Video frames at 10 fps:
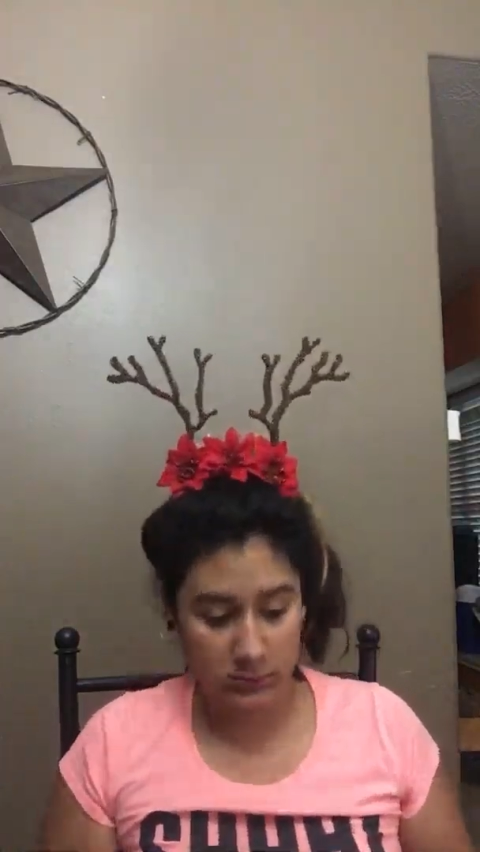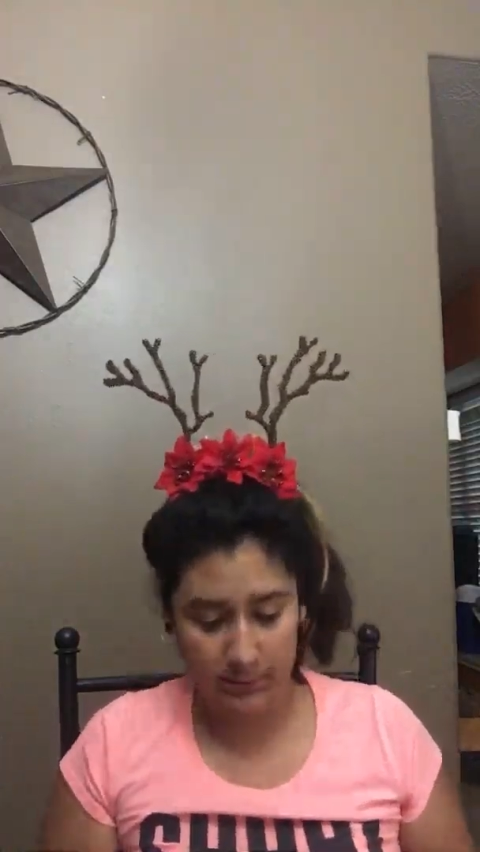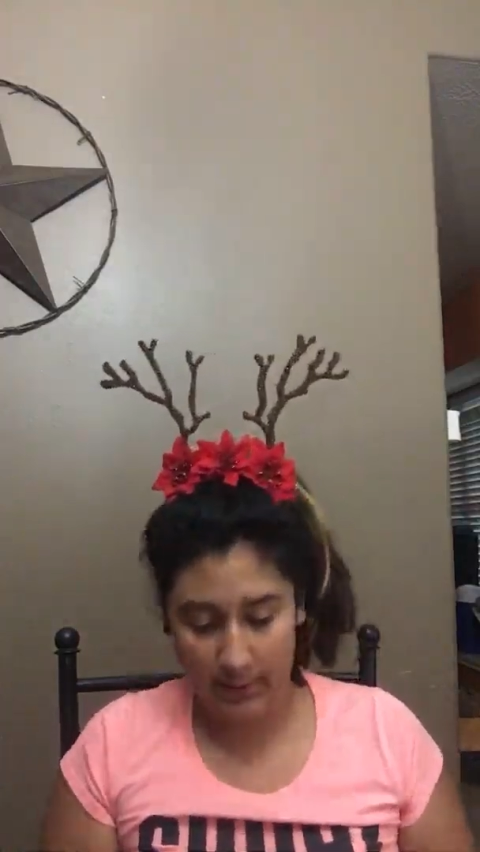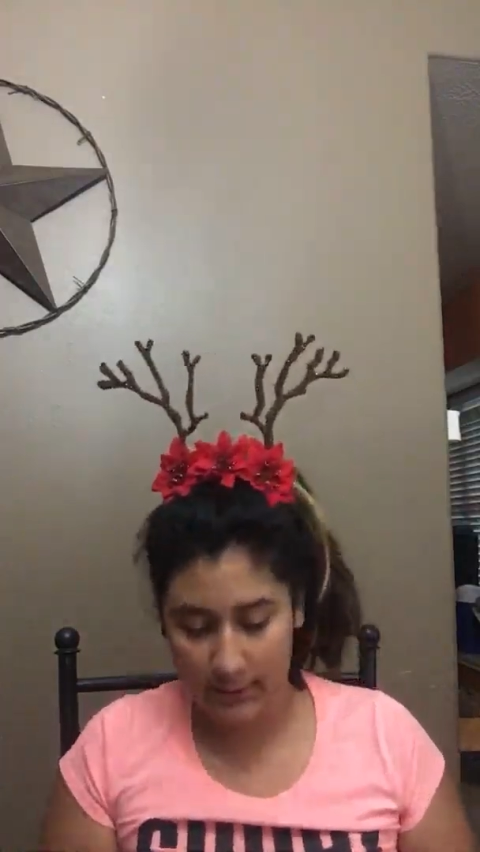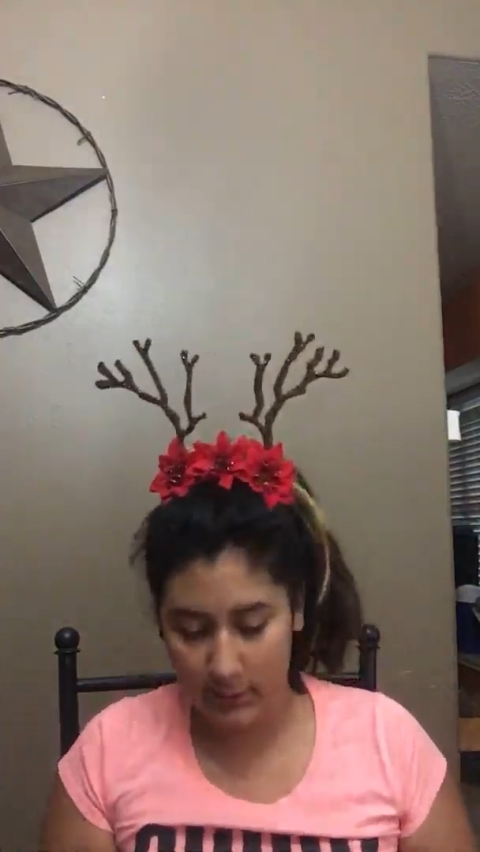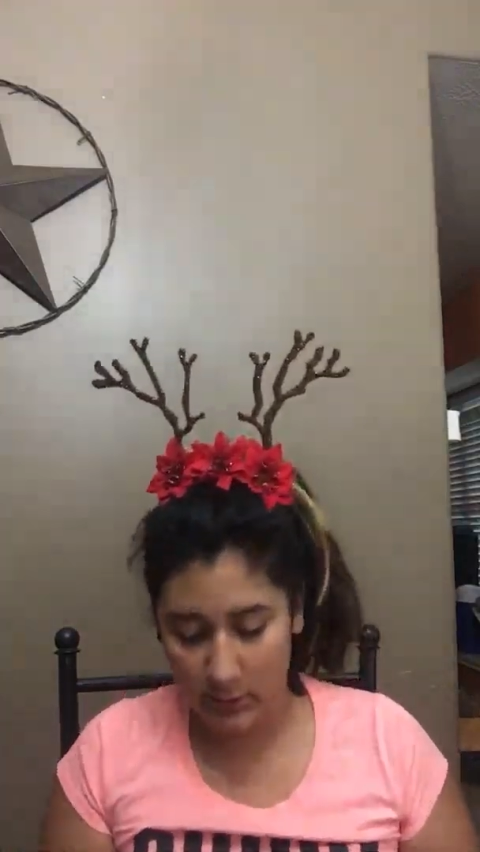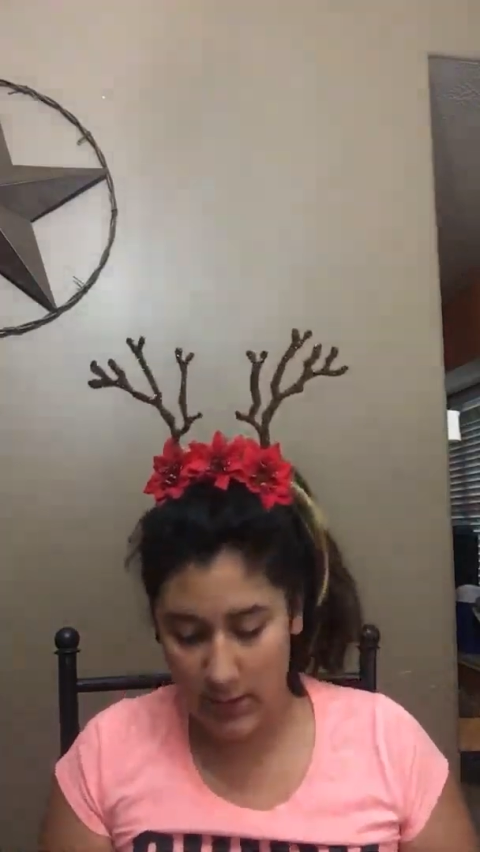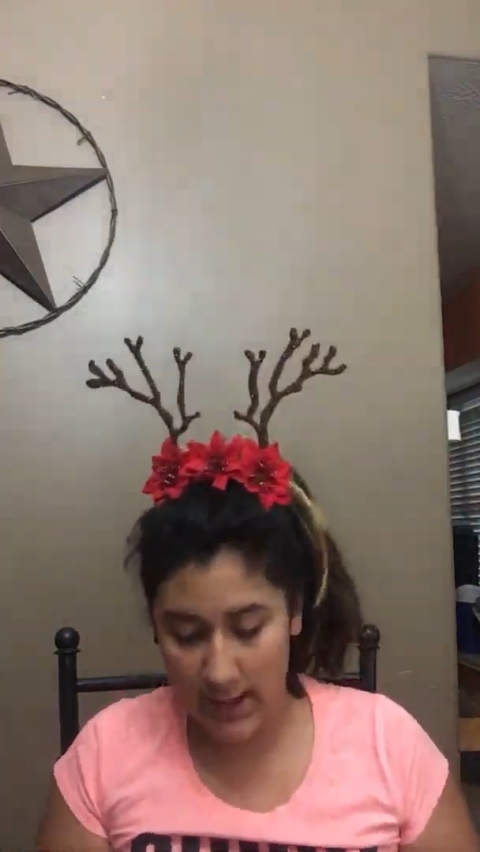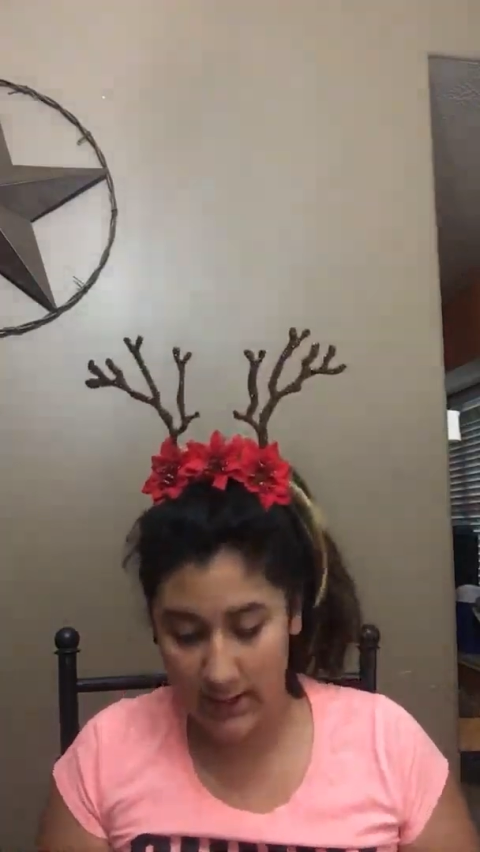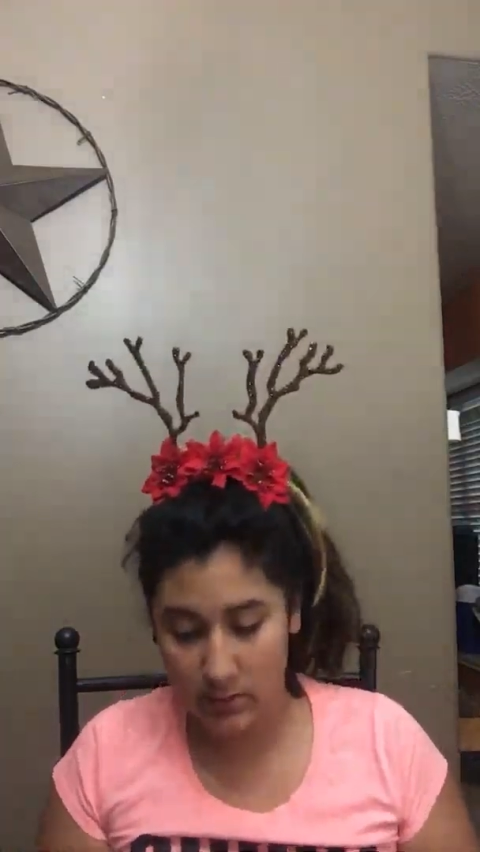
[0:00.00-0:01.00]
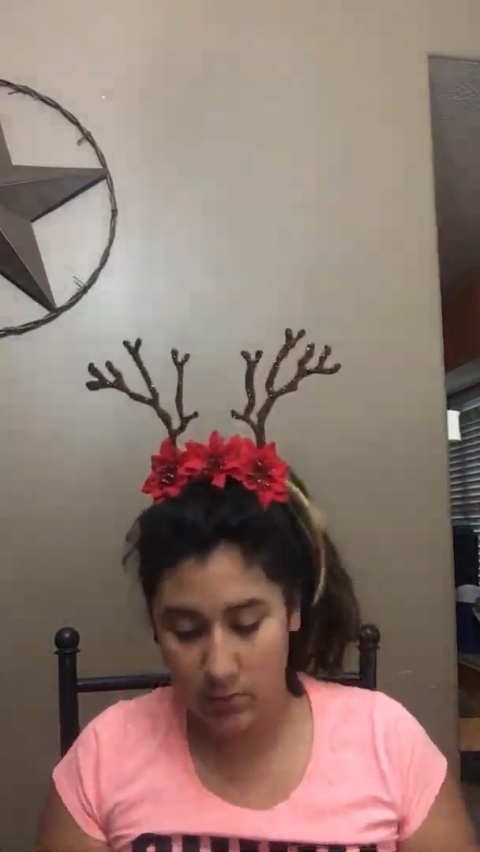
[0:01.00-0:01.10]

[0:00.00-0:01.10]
surprisingly ask